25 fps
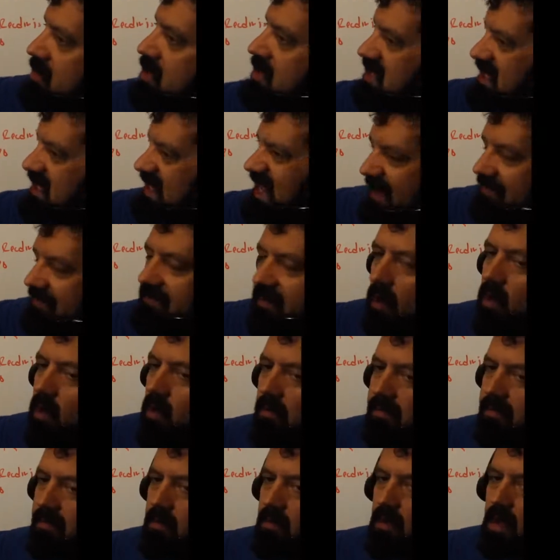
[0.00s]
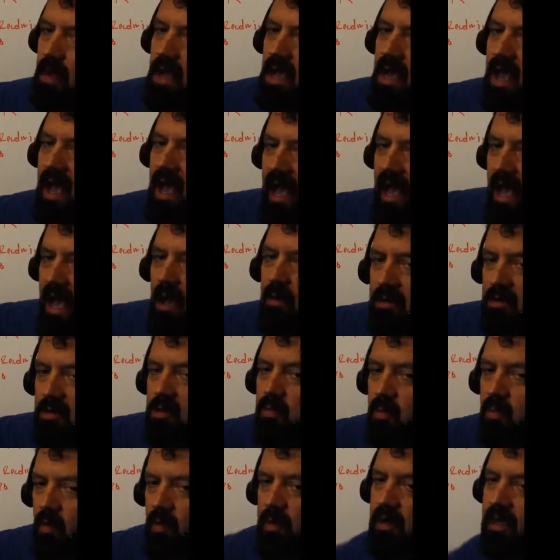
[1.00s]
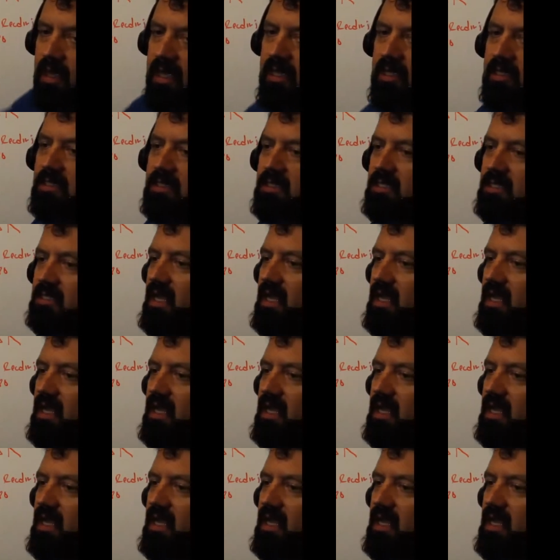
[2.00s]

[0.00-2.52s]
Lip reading: left over? How much more is